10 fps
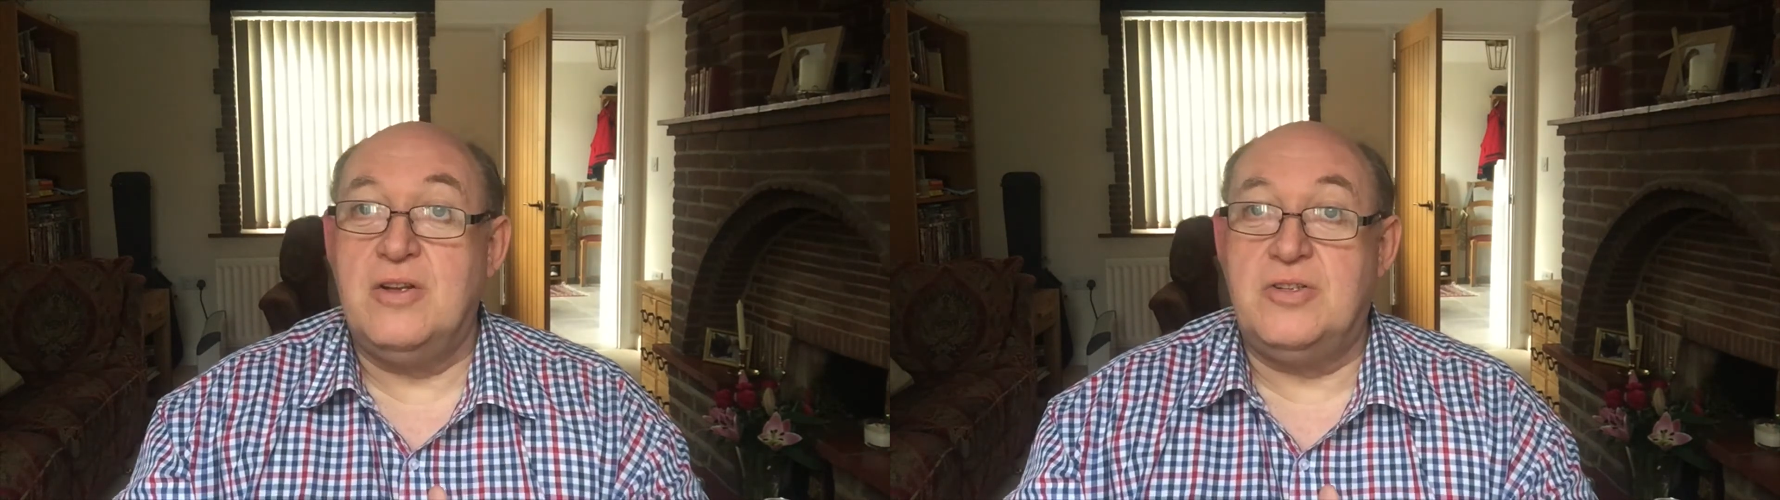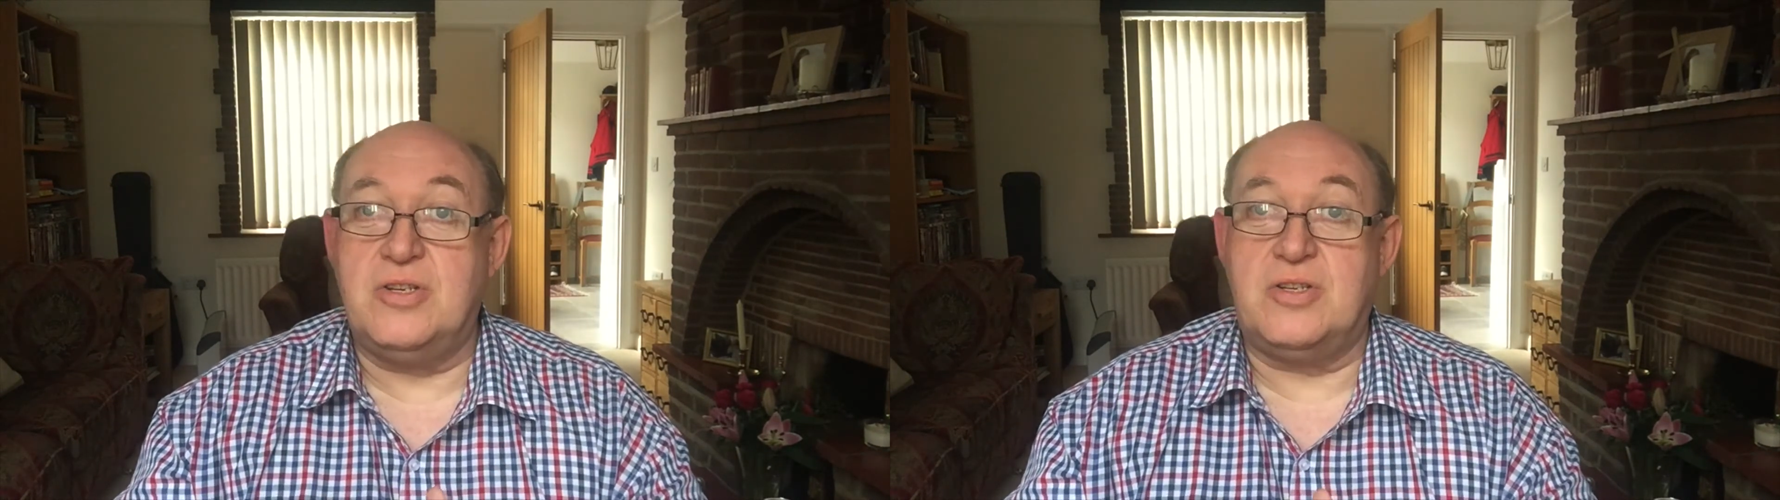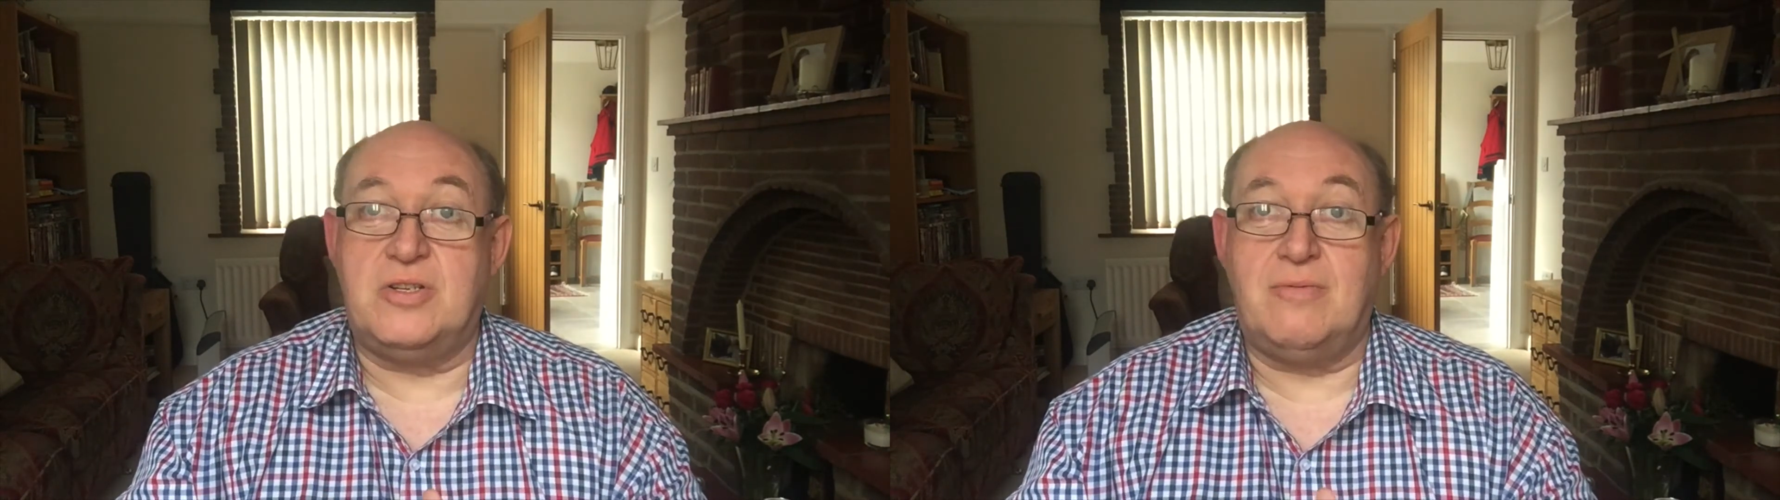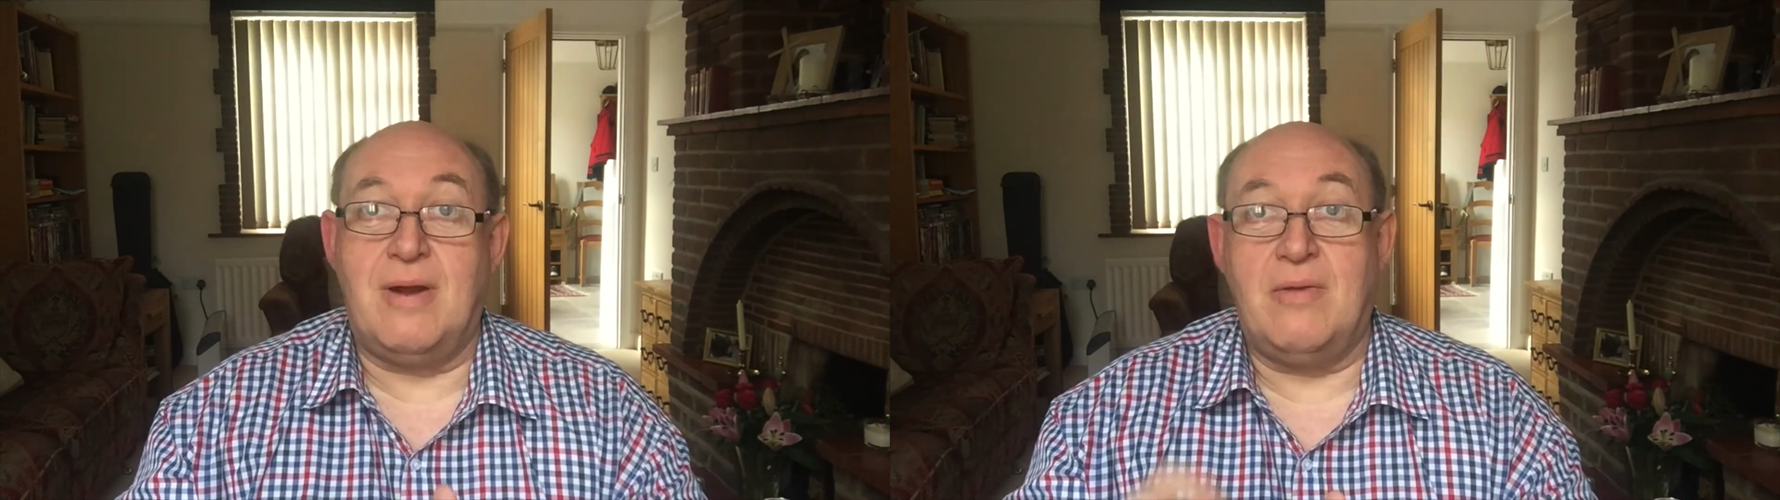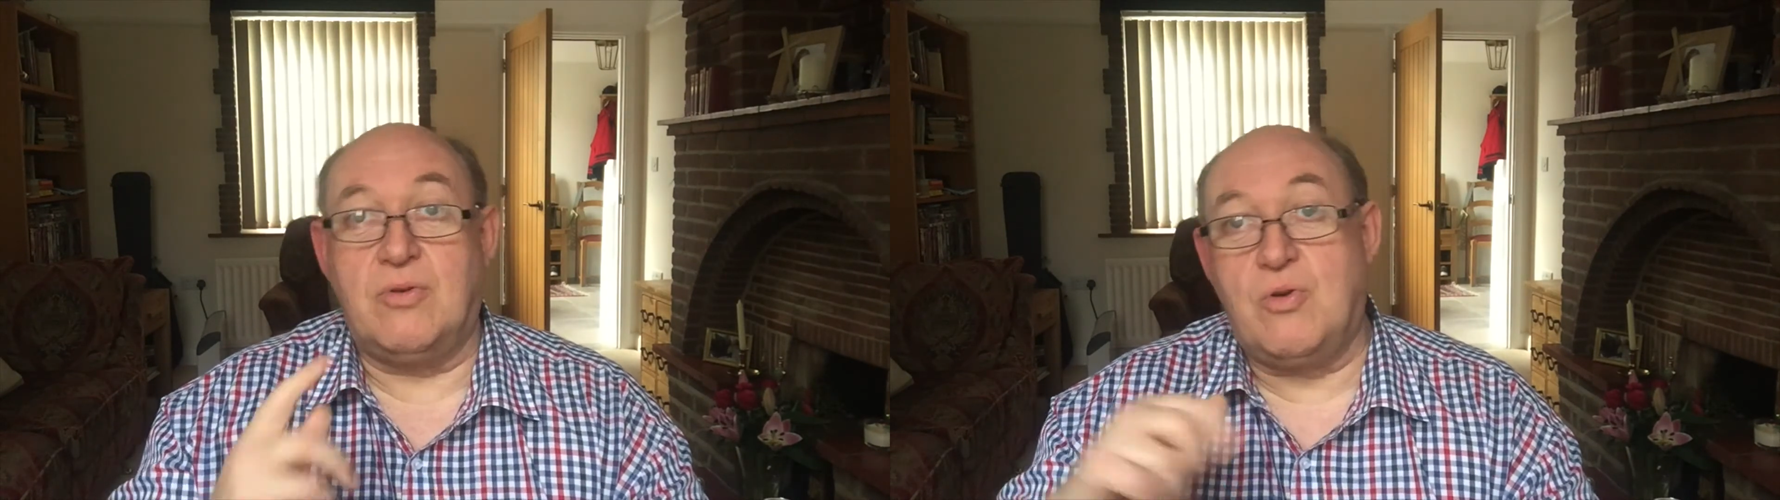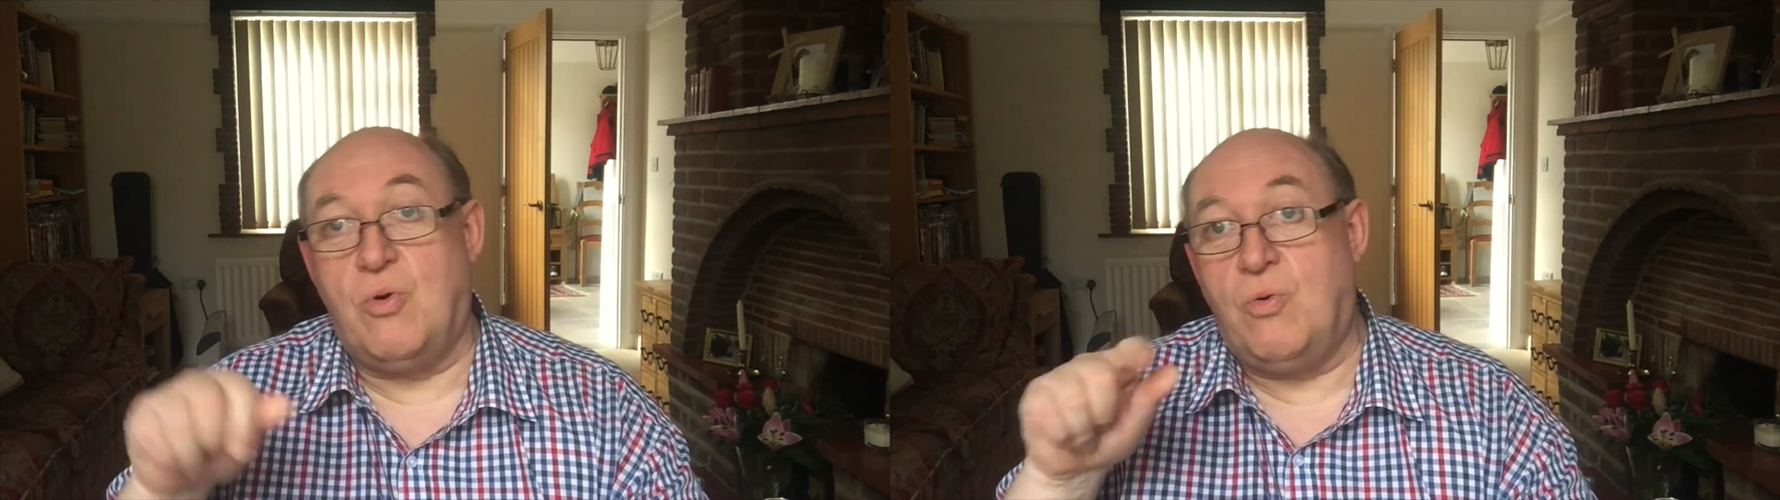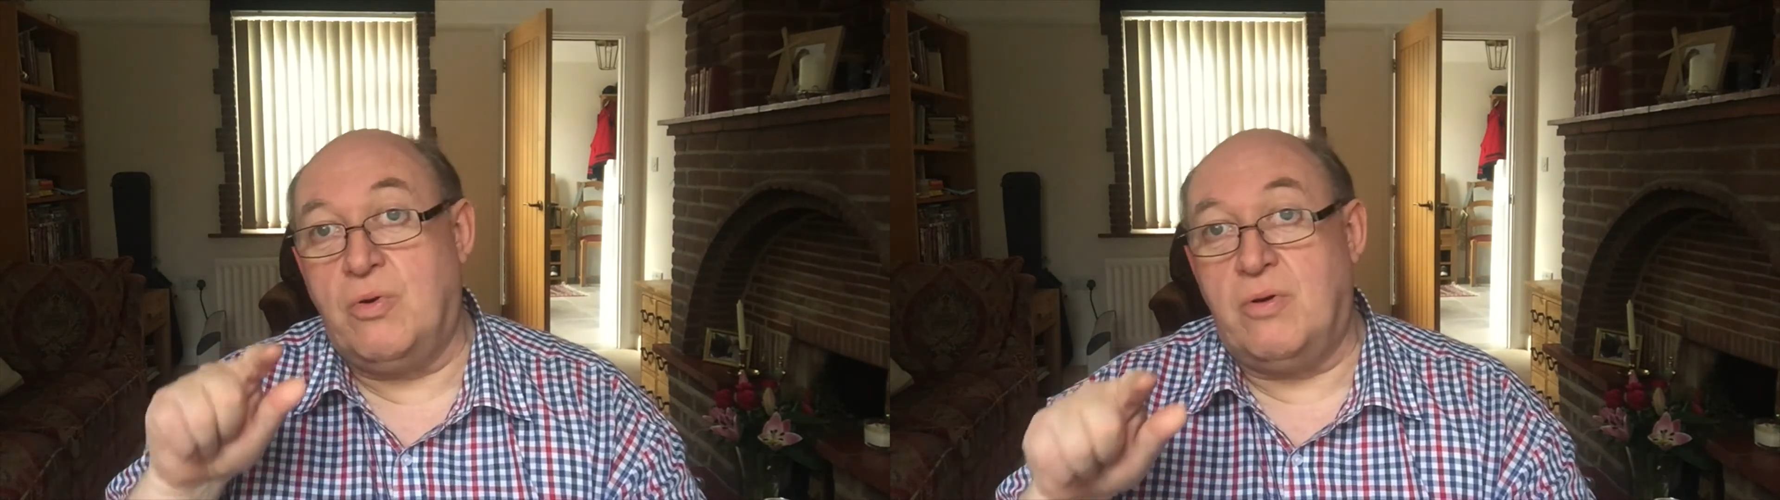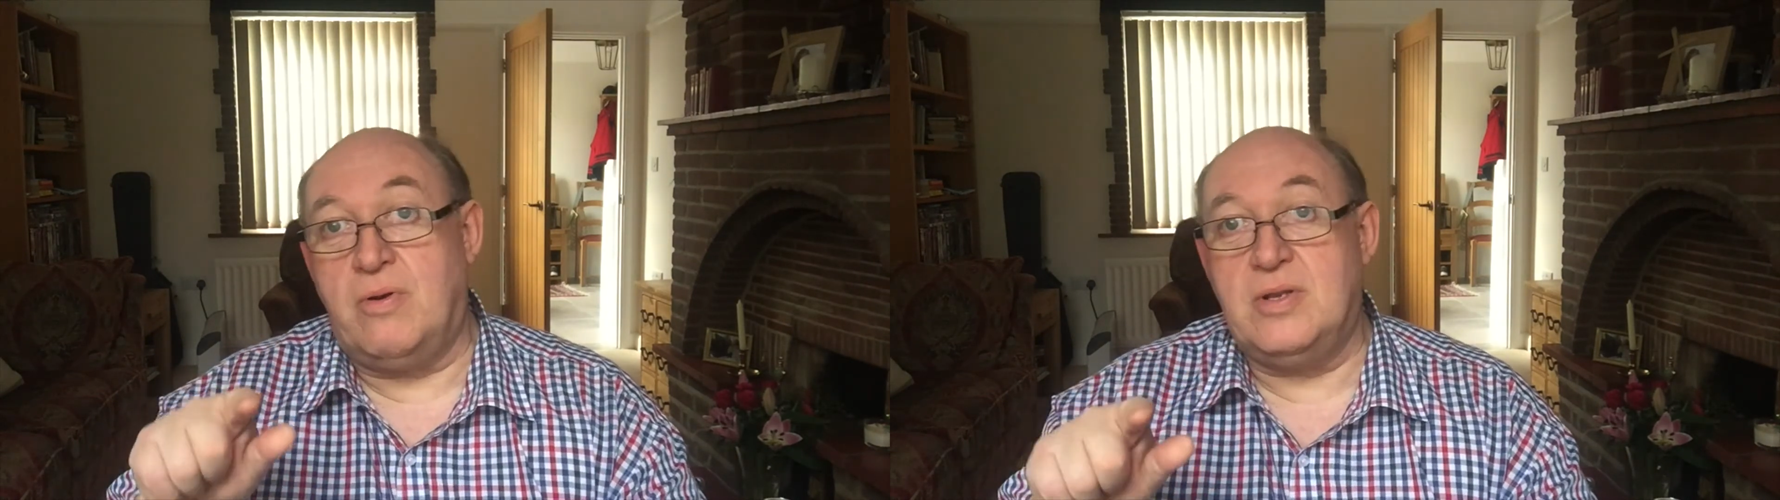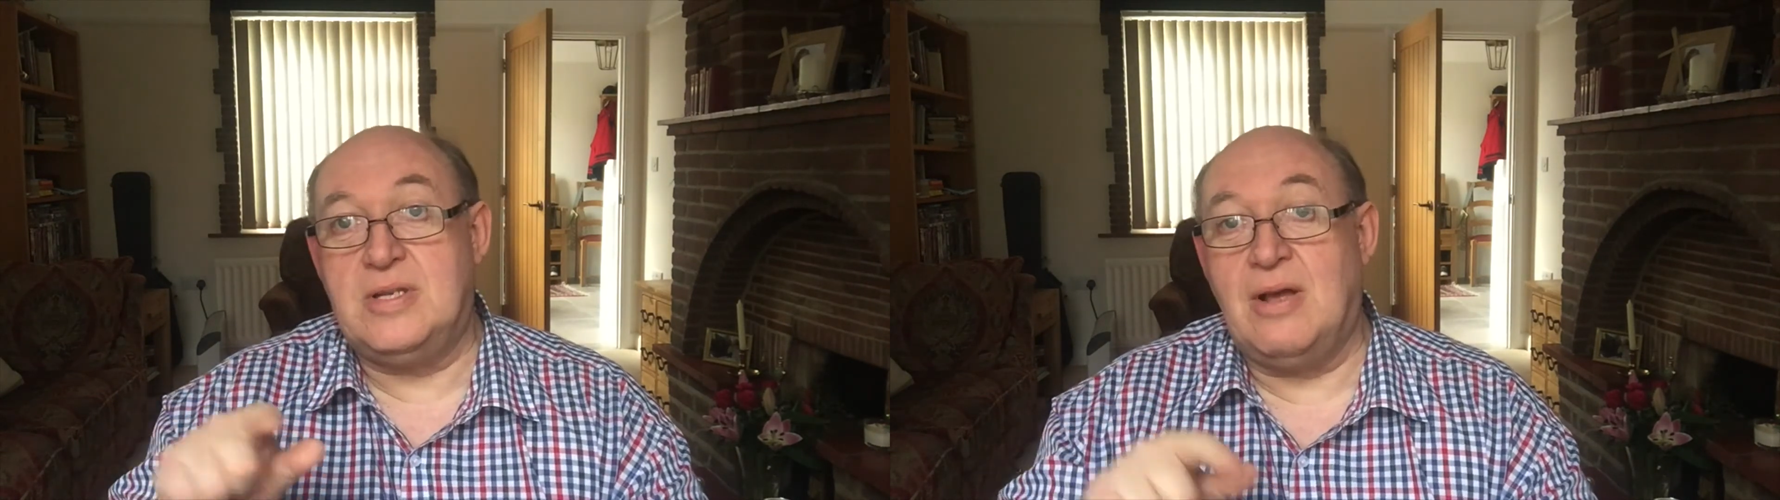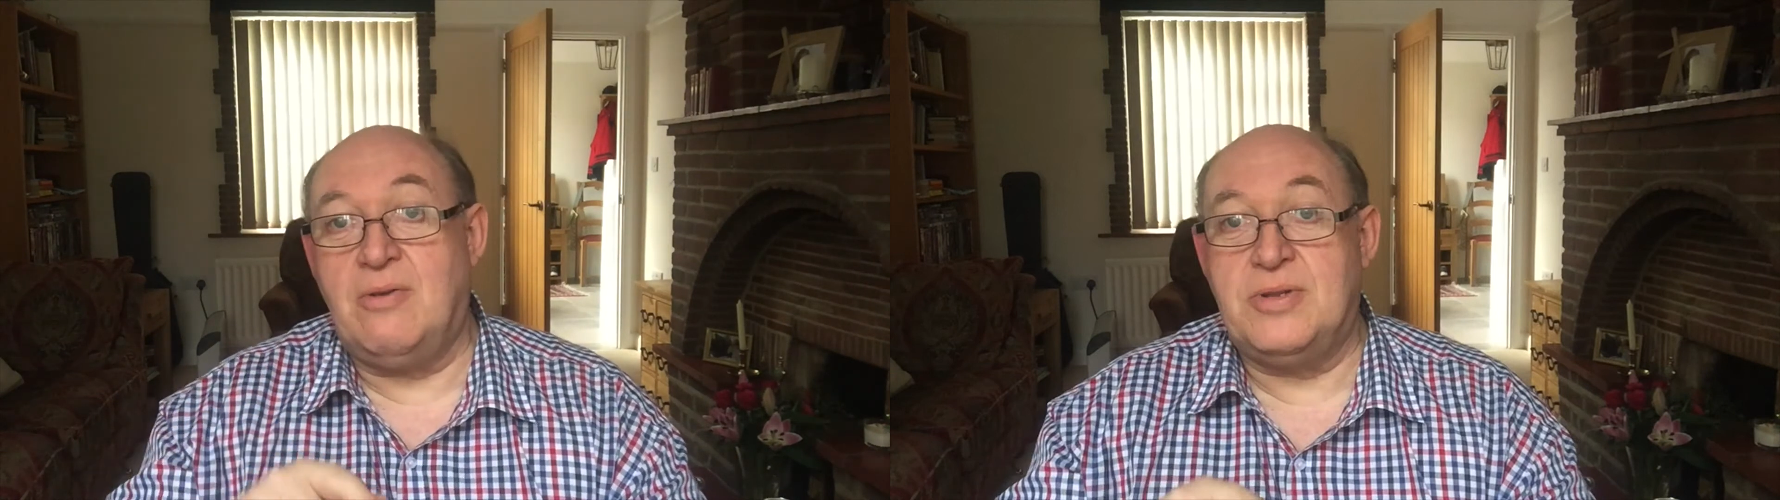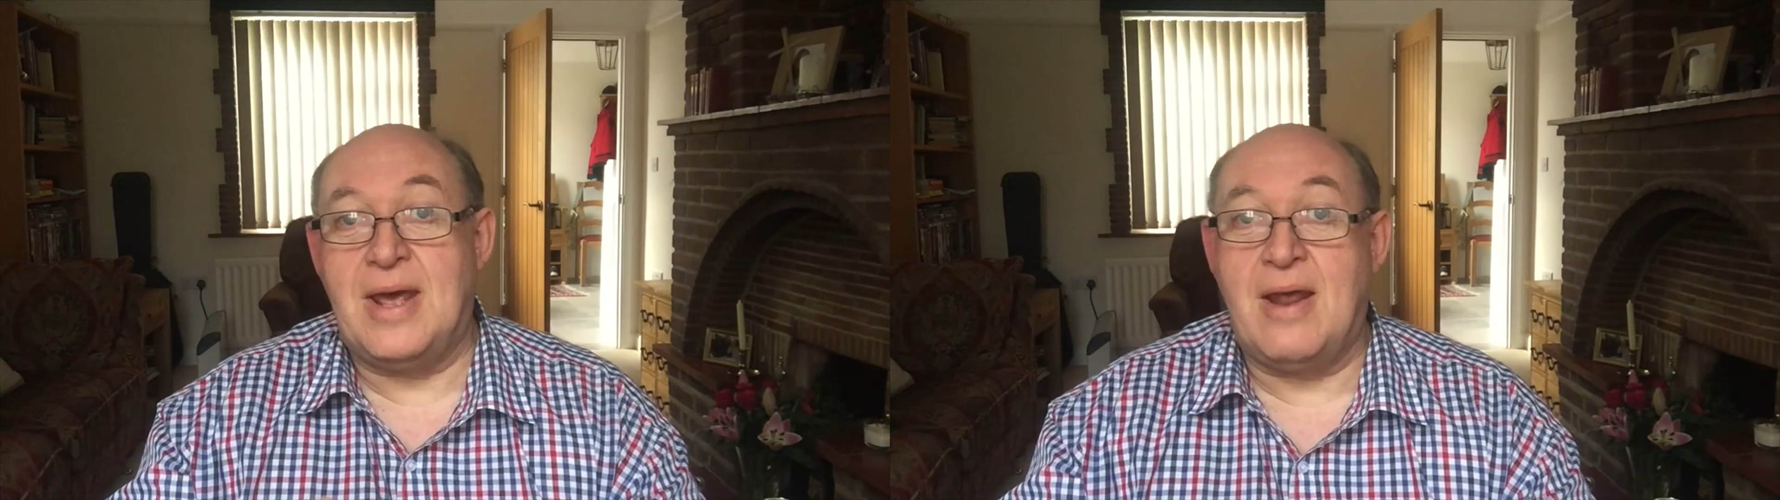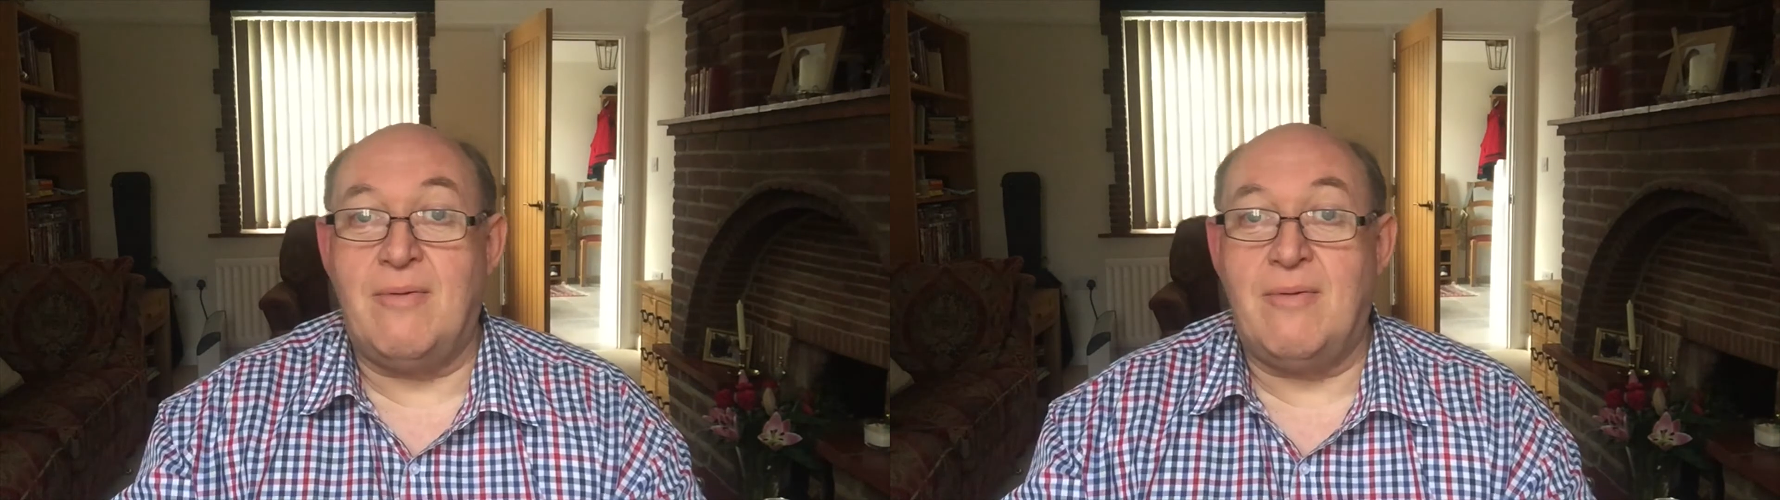just around the corner at Tel Dan,